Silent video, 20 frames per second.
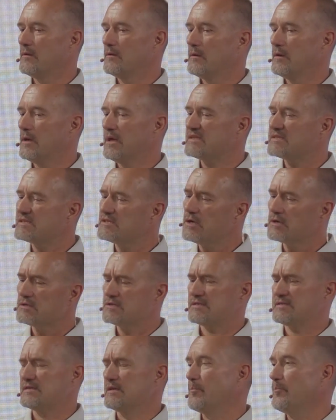It's not
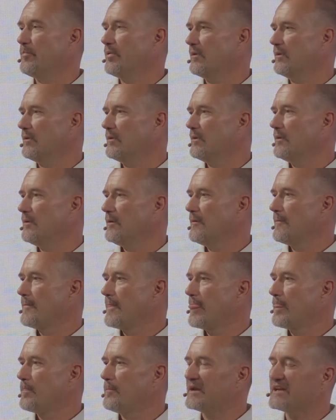simple,
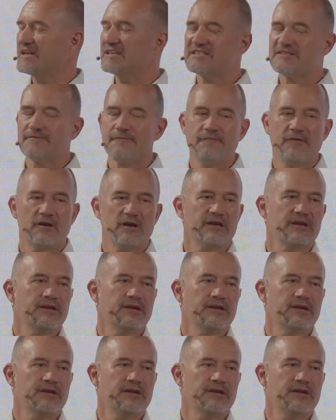but it's very